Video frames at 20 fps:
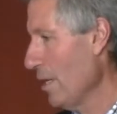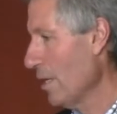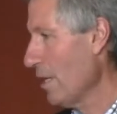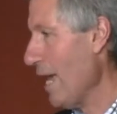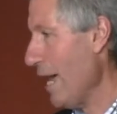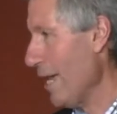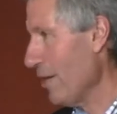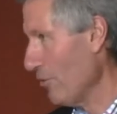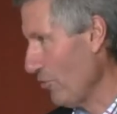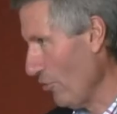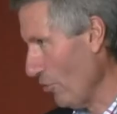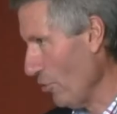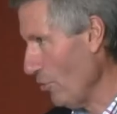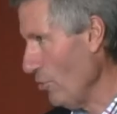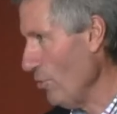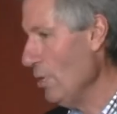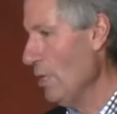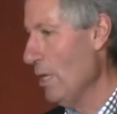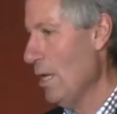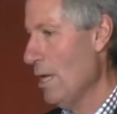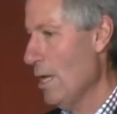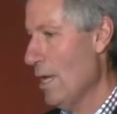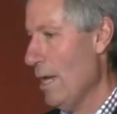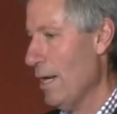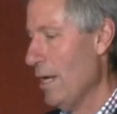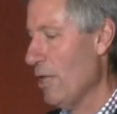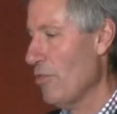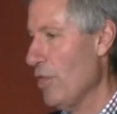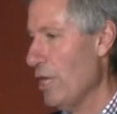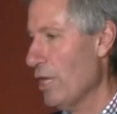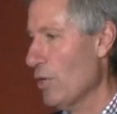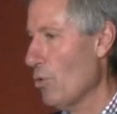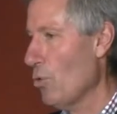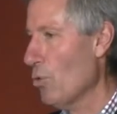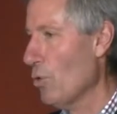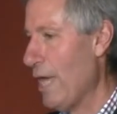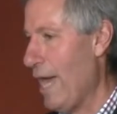can do, and I think all